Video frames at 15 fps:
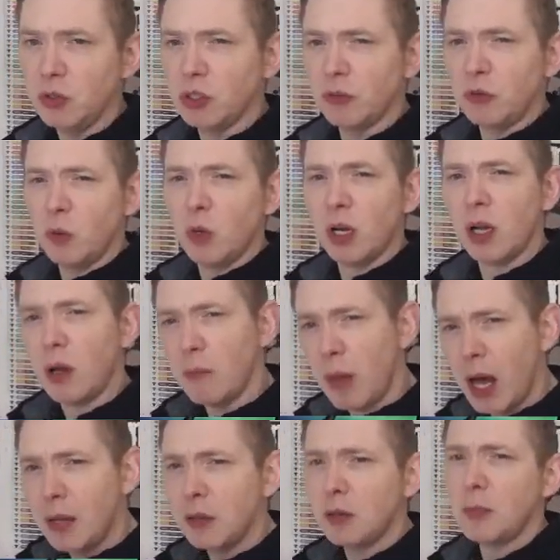So if you want to
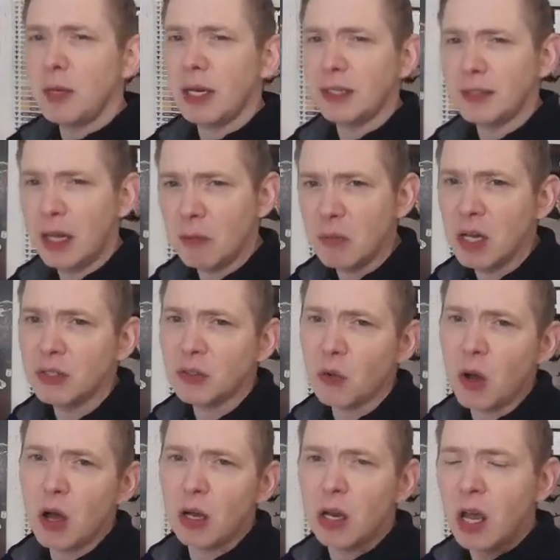combine them to make a 10 man
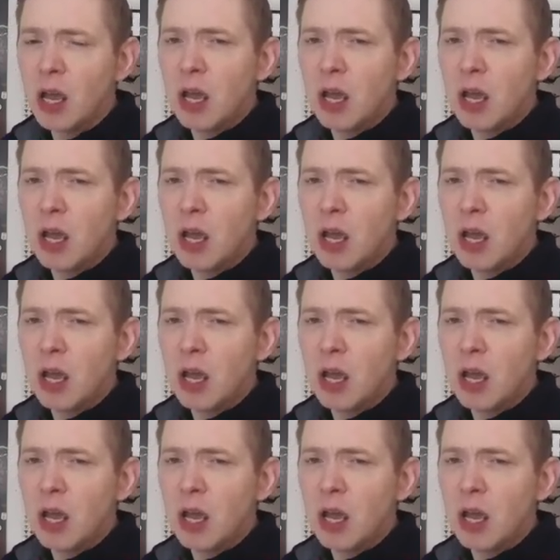squad,